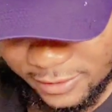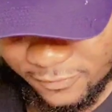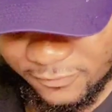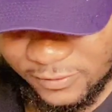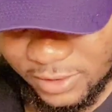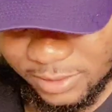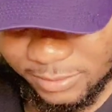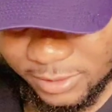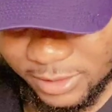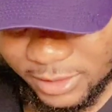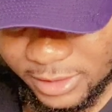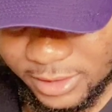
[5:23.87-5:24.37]

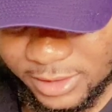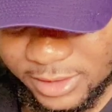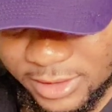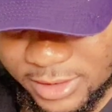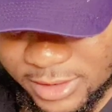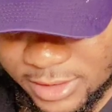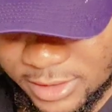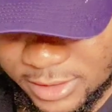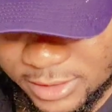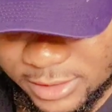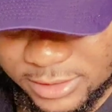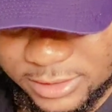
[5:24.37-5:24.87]
family.
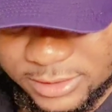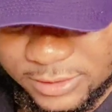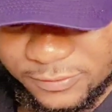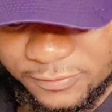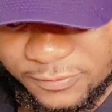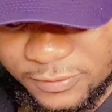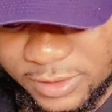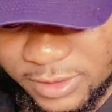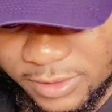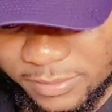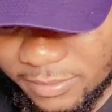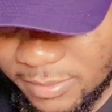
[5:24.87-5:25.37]
This is a
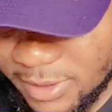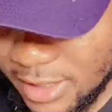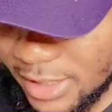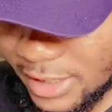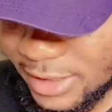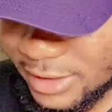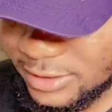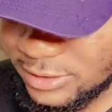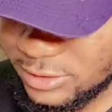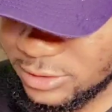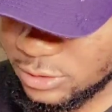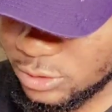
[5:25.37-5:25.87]
really
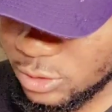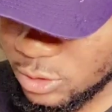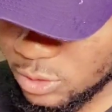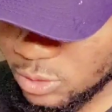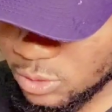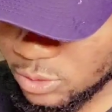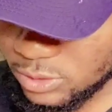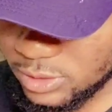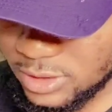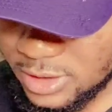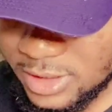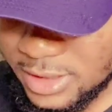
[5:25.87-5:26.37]

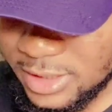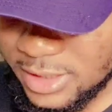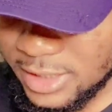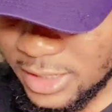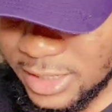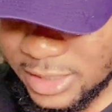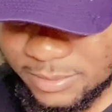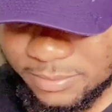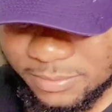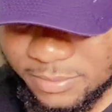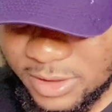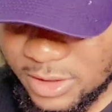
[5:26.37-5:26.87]
milestone.
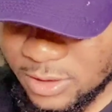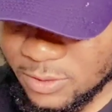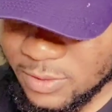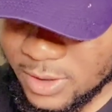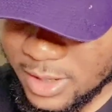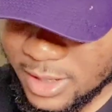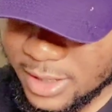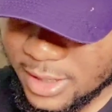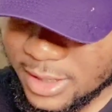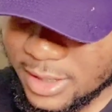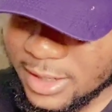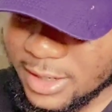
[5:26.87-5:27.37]
And
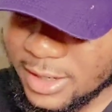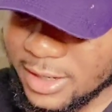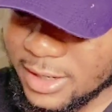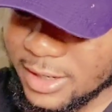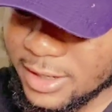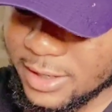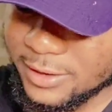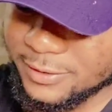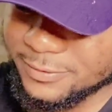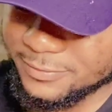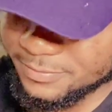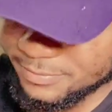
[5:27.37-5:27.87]

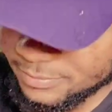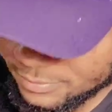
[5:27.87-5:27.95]
meanwhile,